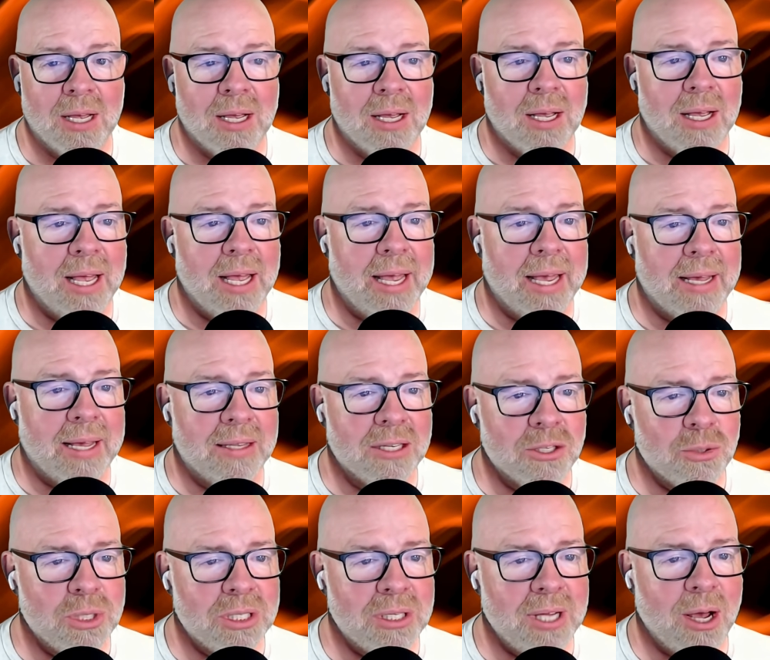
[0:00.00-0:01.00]
and
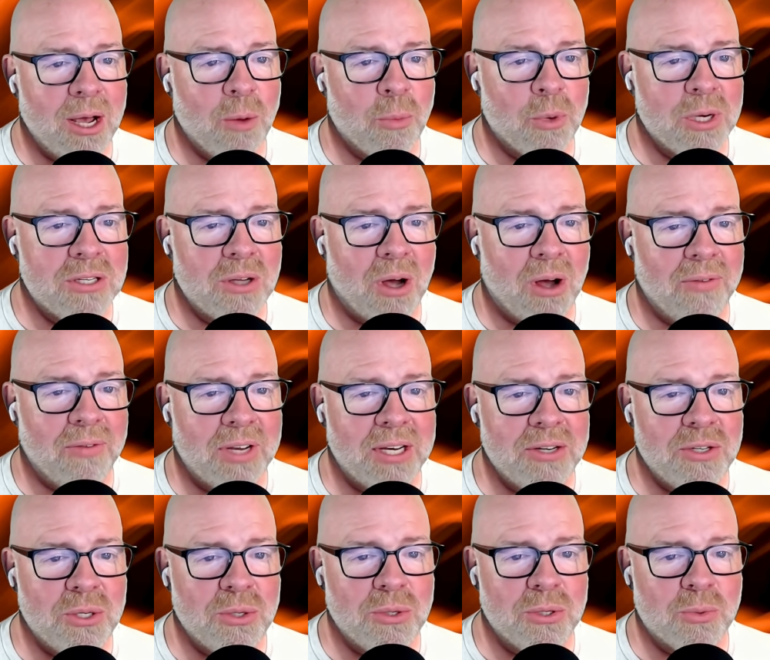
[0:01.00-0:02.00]
this was to help resolve
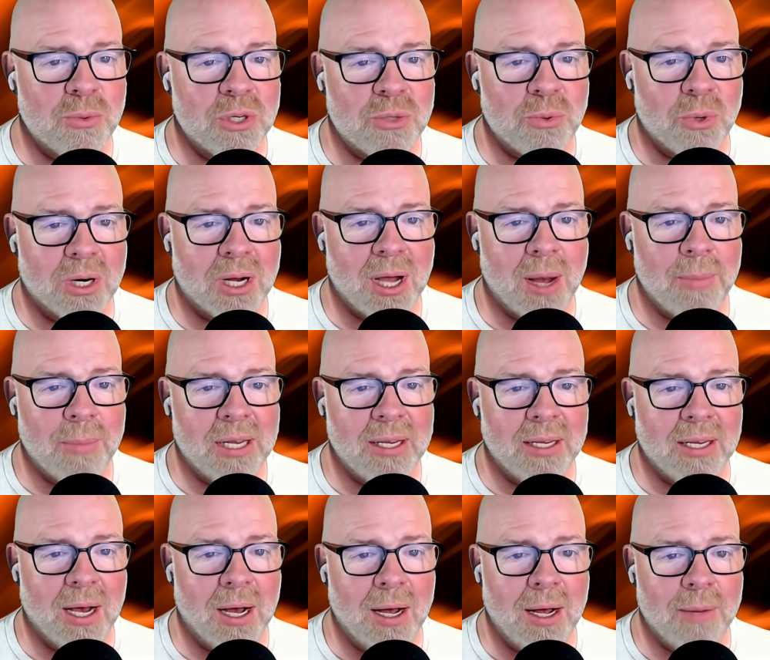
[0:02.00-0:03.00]
issues which were
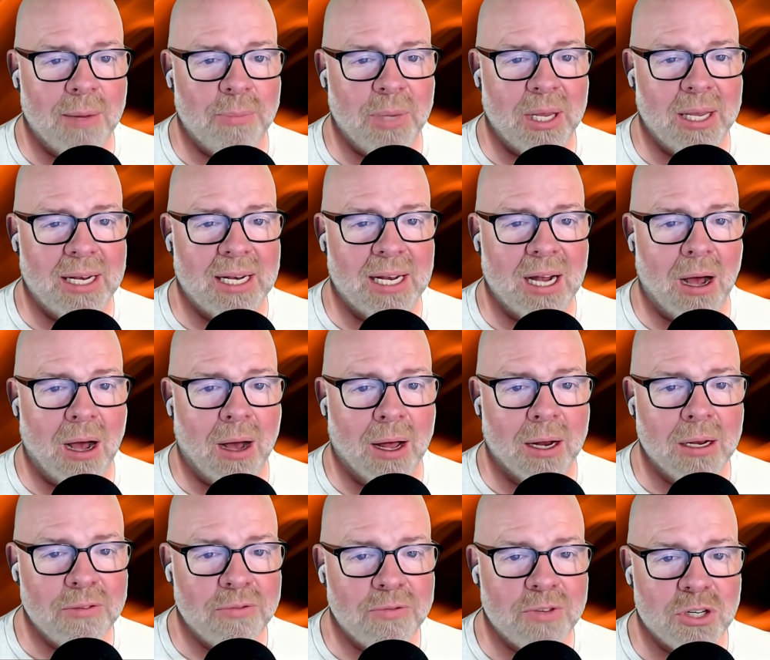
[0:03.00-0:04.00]
coming up in
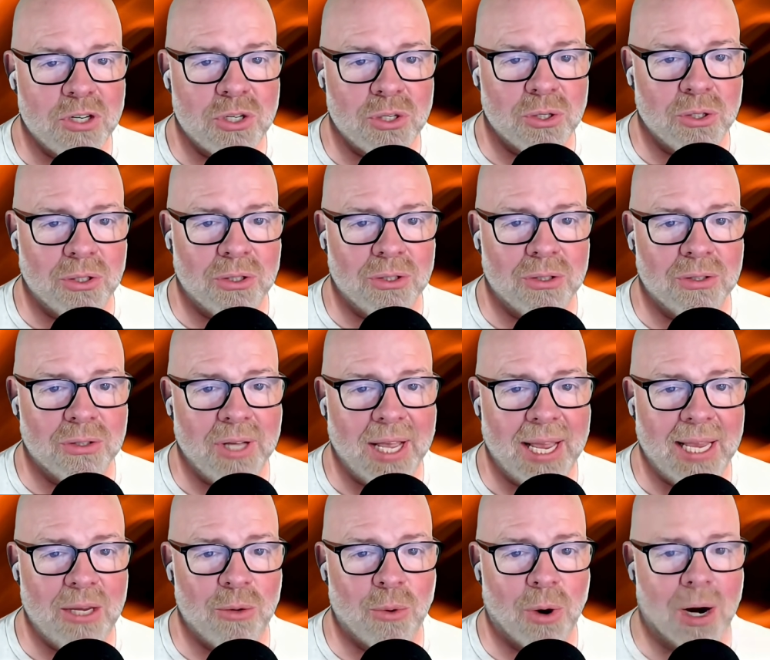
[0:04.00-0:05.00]
unofficial
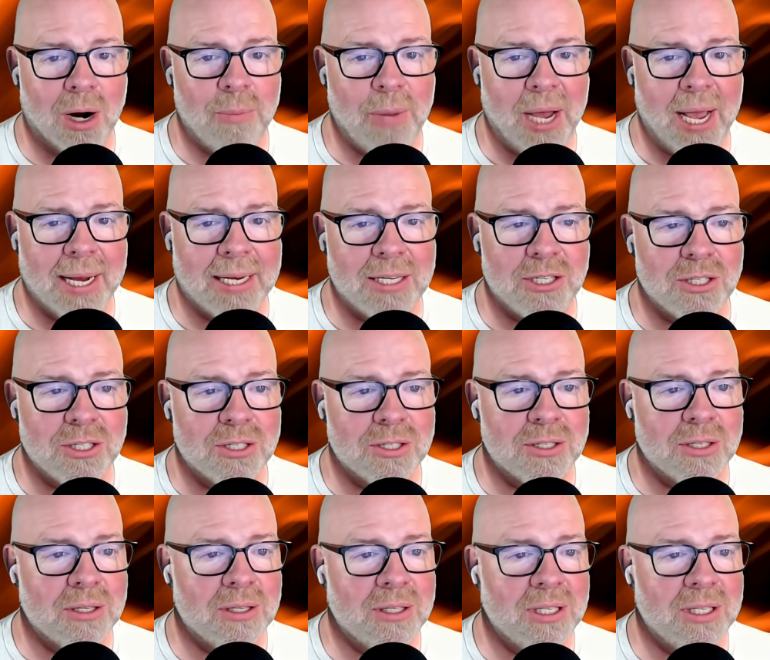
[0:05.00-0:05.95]
AUR packages.